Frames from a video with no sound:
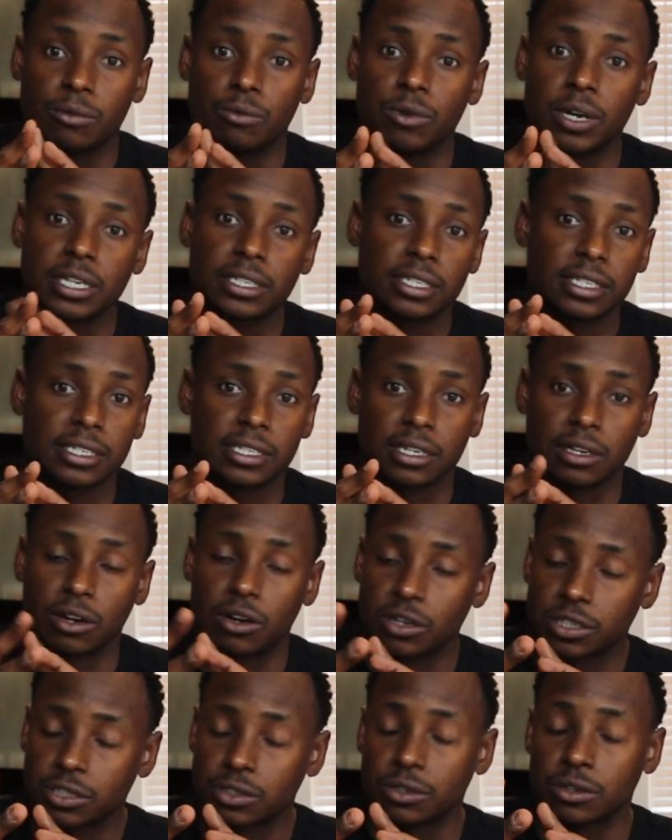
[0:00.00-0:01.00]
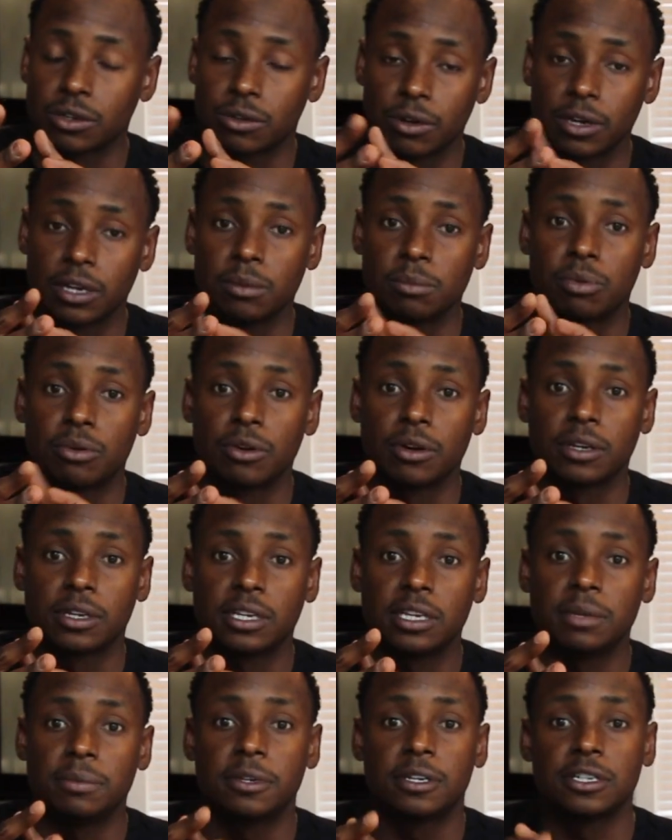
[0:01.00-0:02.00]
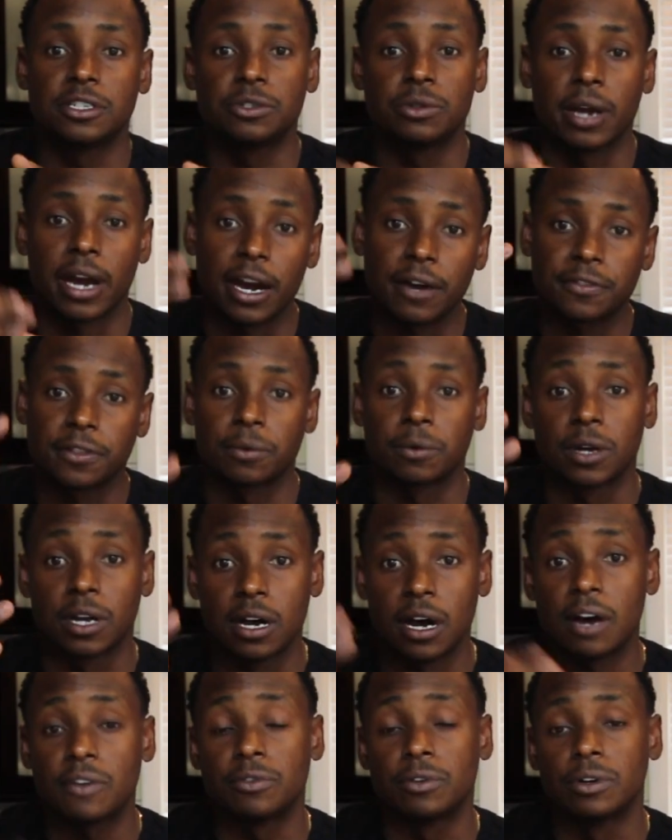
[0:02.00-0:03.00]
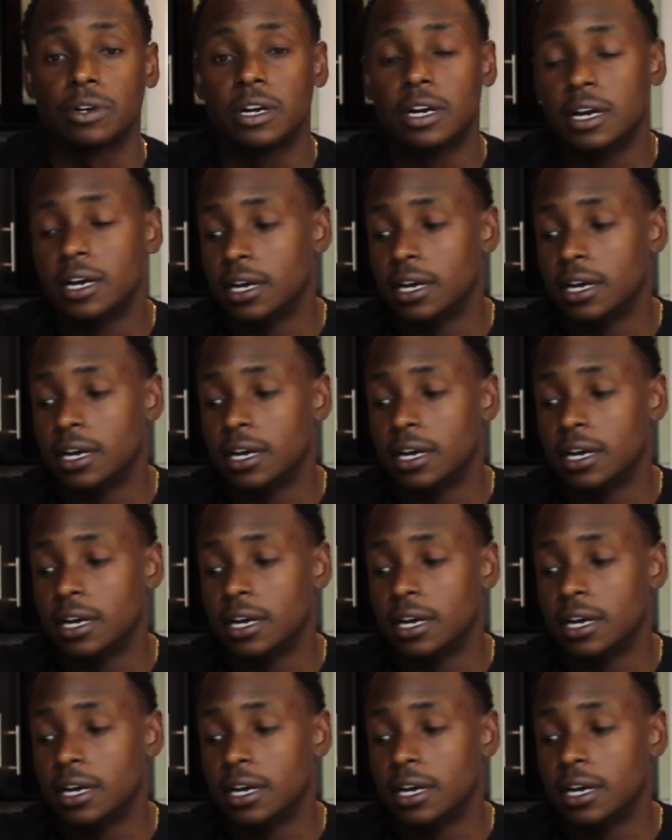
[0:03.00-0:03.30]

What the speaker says: Rest is also a great important key because you have to recover.